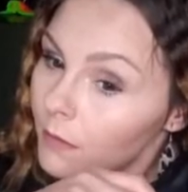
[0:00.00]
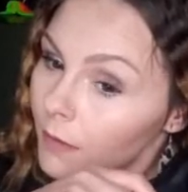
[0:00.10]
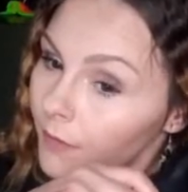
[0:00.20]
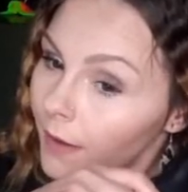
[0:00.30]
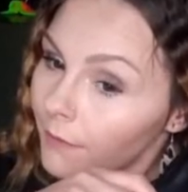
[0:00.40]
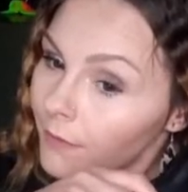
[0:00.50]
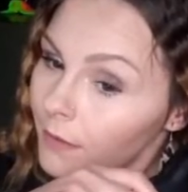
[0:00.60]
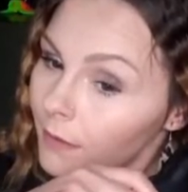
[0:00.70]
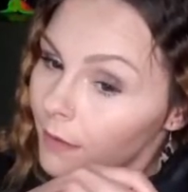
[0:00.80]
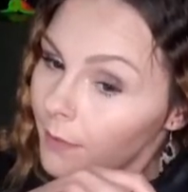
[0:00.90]
If you have the
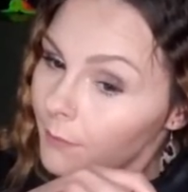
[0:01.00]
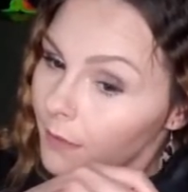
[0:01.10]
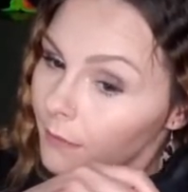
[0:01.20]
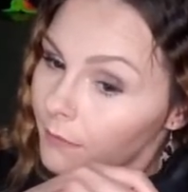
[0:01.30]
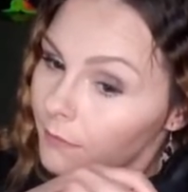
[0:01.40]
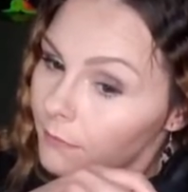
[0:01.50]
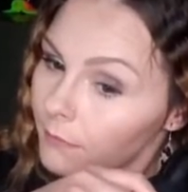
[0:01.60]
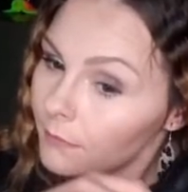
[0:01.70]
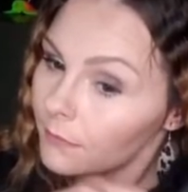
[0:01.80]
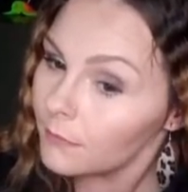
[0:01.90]
time, then
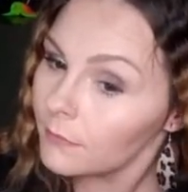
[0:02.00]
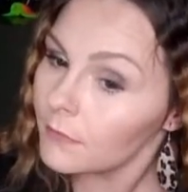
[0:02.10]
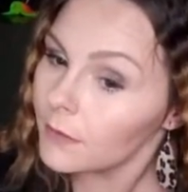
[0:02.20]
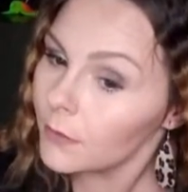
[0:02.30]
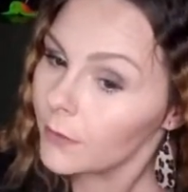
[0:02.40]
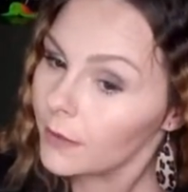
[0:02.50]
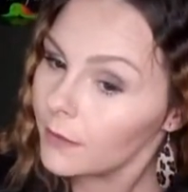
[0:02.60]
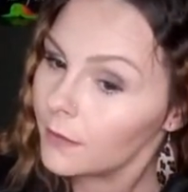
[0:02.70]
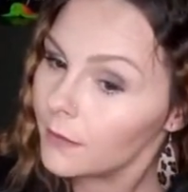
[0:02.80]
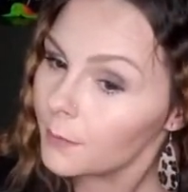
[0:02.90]
do it
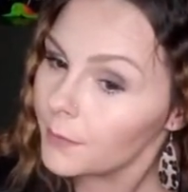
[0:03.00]
up.